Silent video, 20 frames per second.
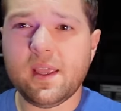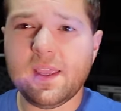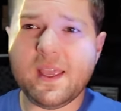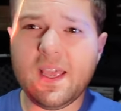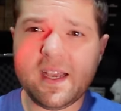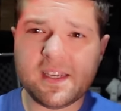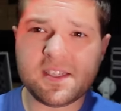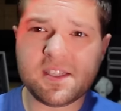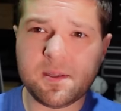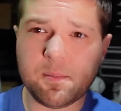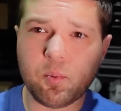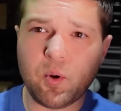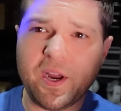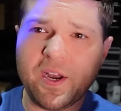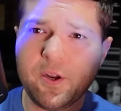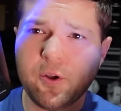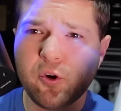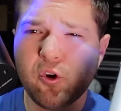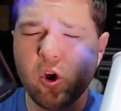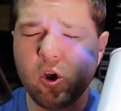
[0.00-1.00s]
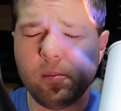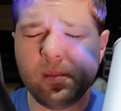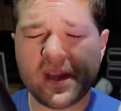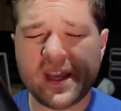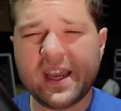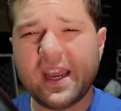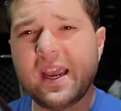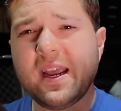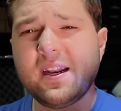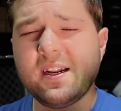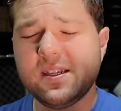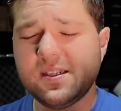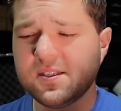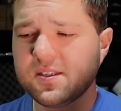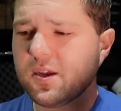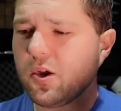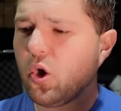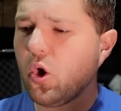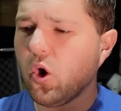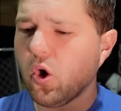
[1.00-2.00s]
Yes, the brand new Chroma
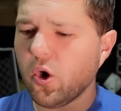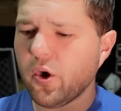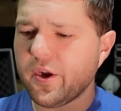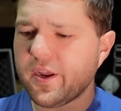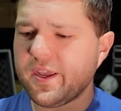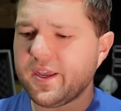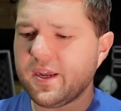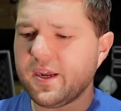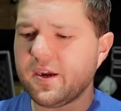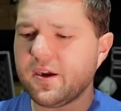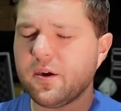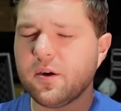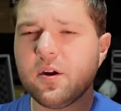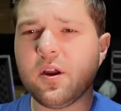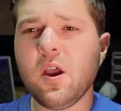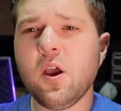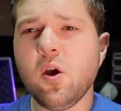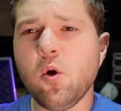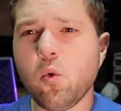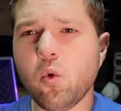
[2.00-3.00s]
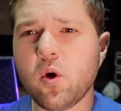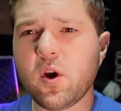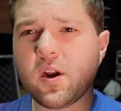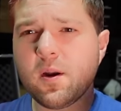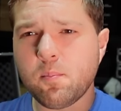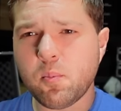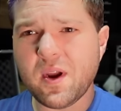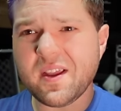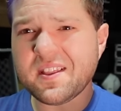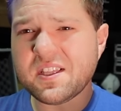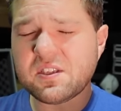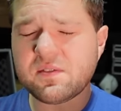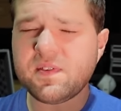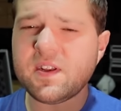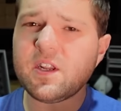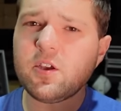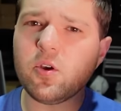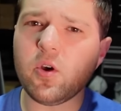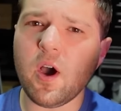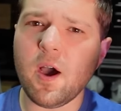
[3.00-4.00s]
Cannons are here. We're gonna break this
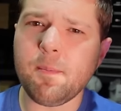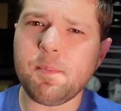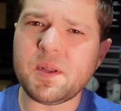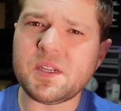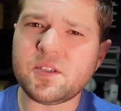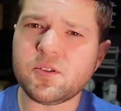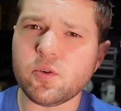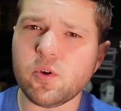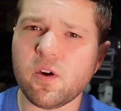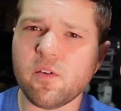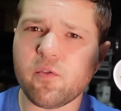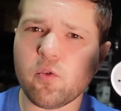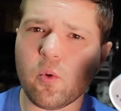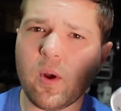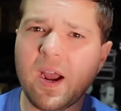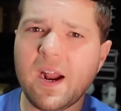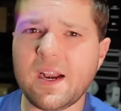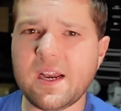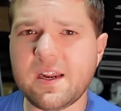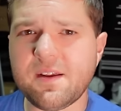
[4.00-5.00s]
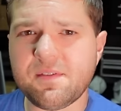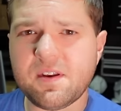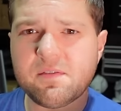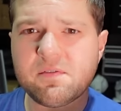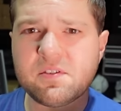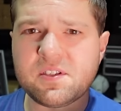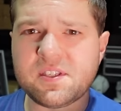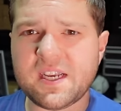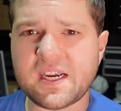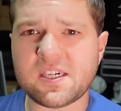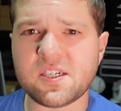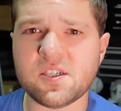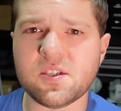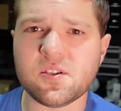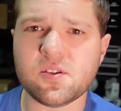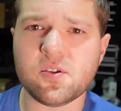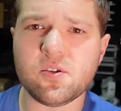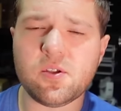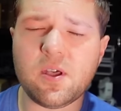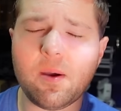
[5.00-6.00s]
video up into a variety of different
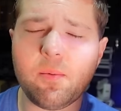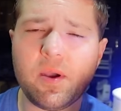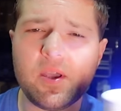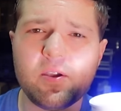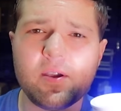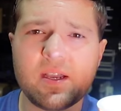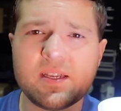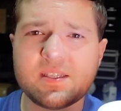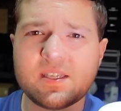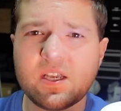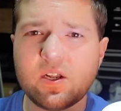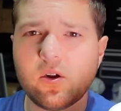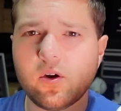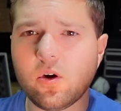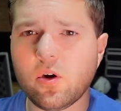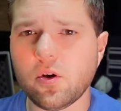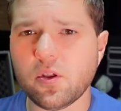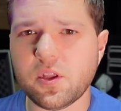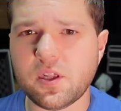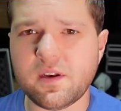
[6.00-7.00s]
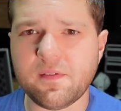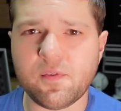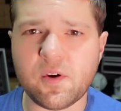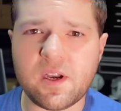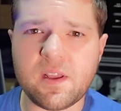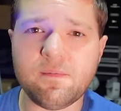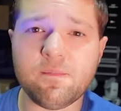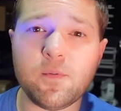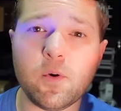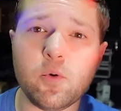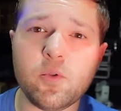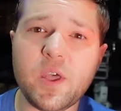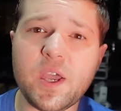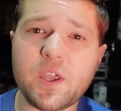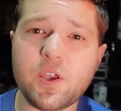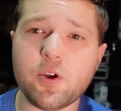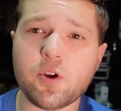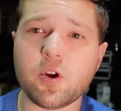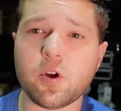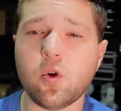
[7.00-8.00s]
sections so that way you guys get all the different info
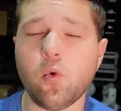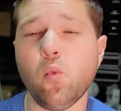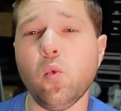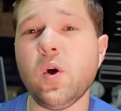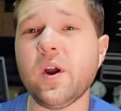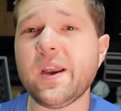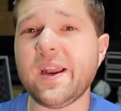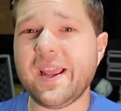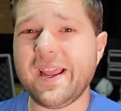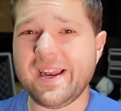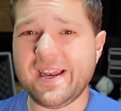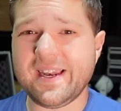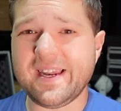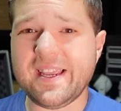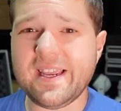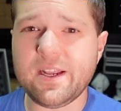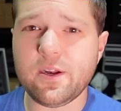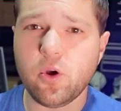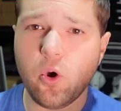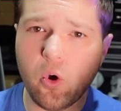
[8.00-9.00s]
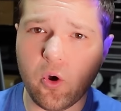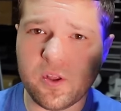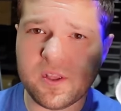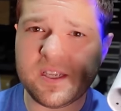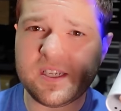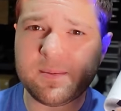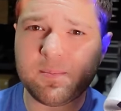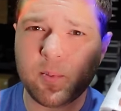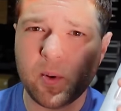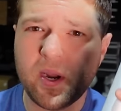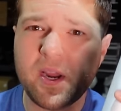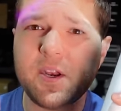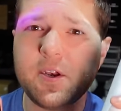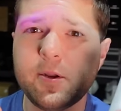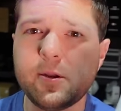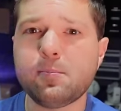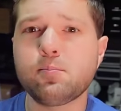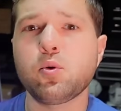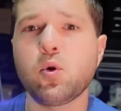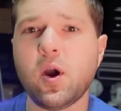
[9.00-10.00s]
that you're gonna want and need on these brand
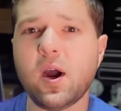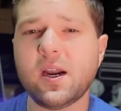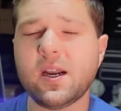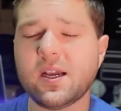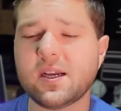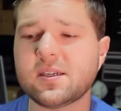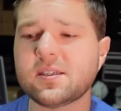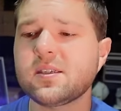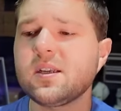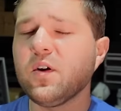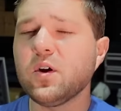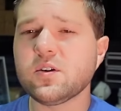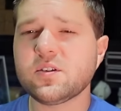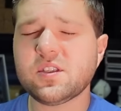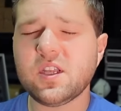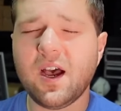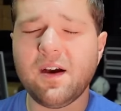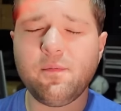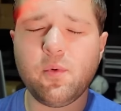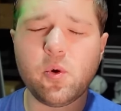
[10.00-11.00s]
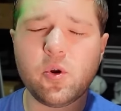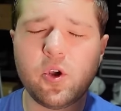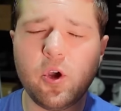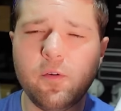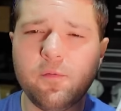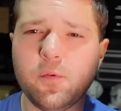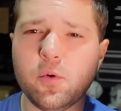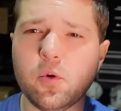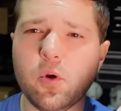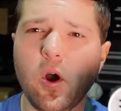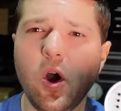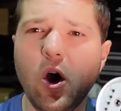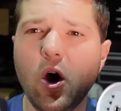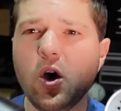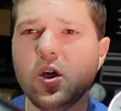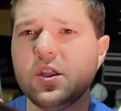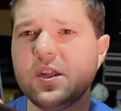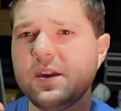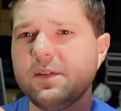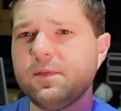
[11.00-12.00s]
new products. First off, we'll go through
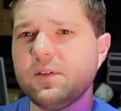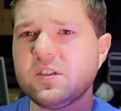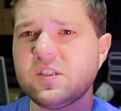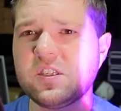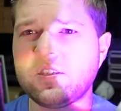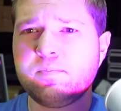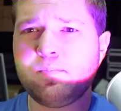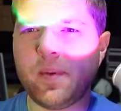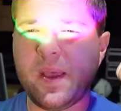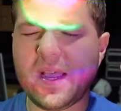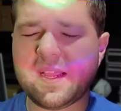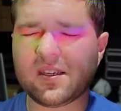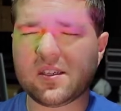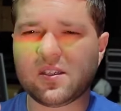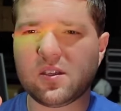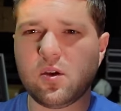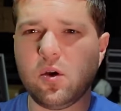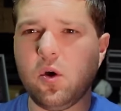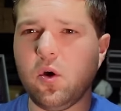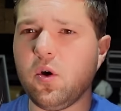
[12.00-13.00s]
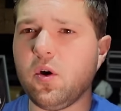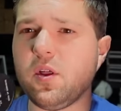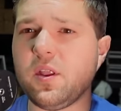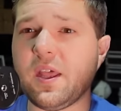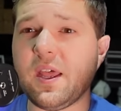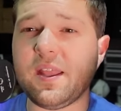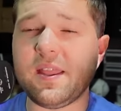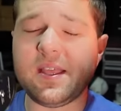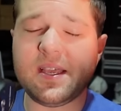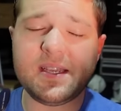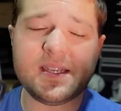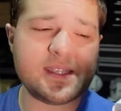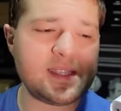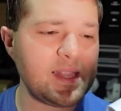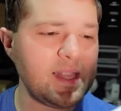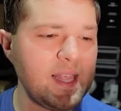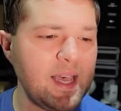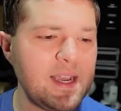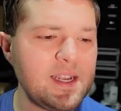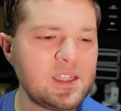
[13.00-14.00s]
all the different specs on these
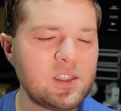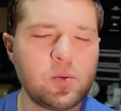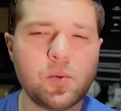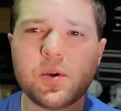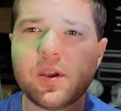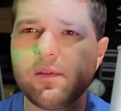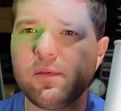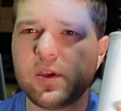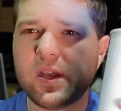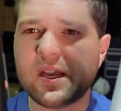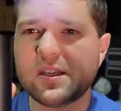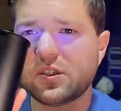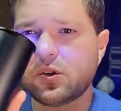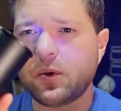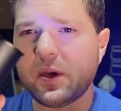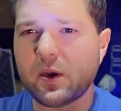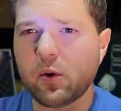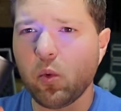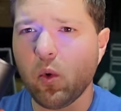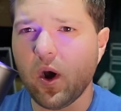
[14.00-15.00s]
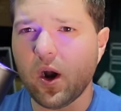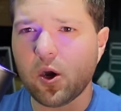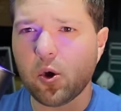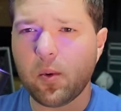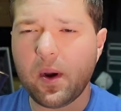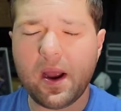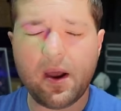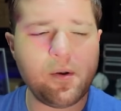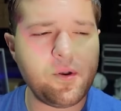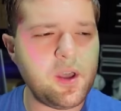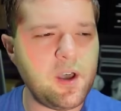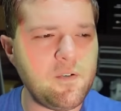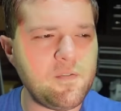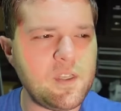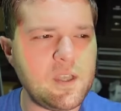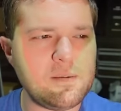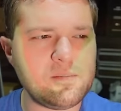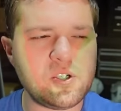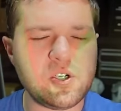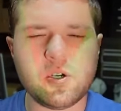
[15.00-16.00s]
lights. We'll give you guys a quick walk around of
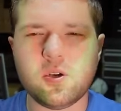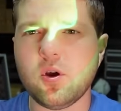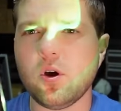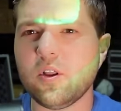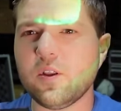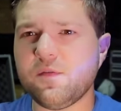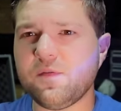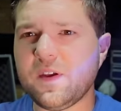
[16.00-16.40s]
them, show you all the